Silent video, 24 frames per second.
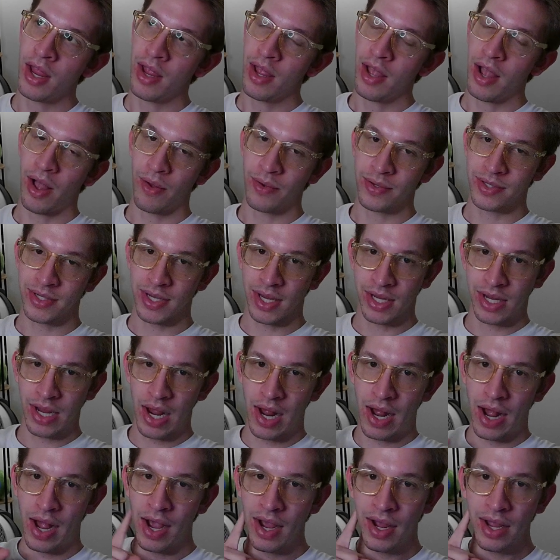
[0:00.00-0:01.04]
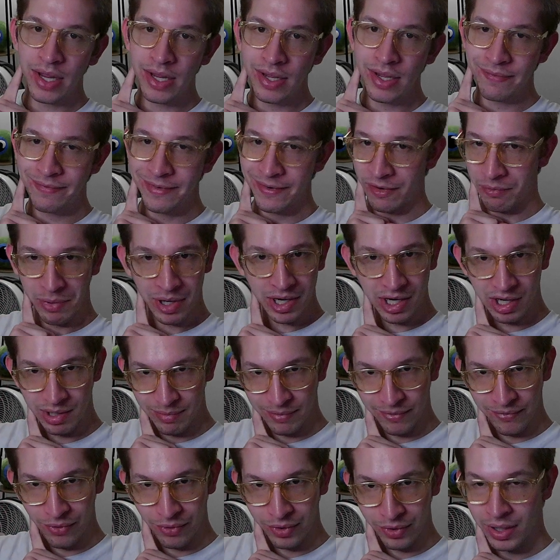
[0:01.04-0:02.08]
I was like, I've never been here
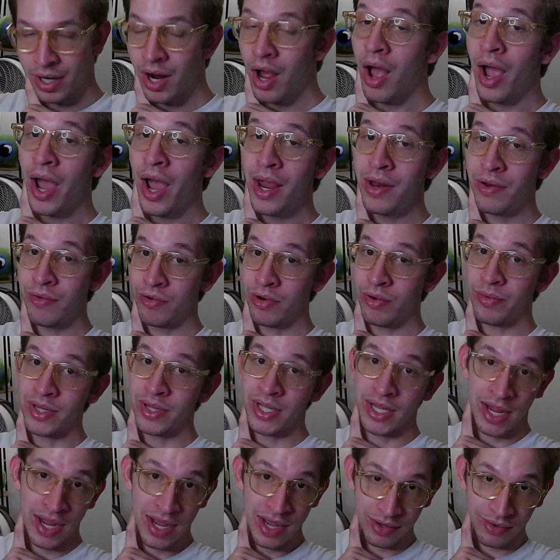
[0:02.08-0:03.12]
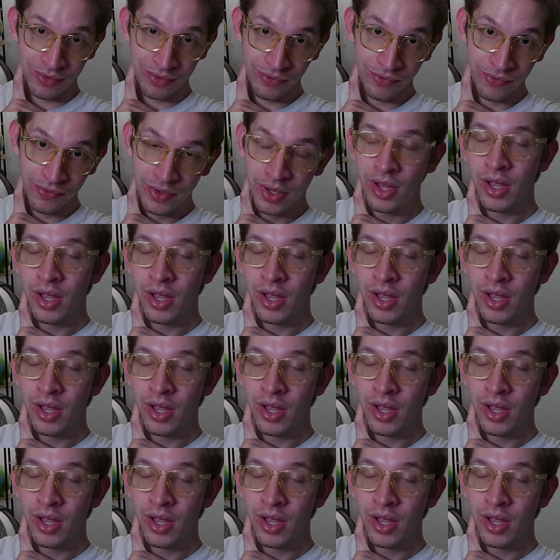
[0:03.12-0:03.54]
before. I don't know what they have.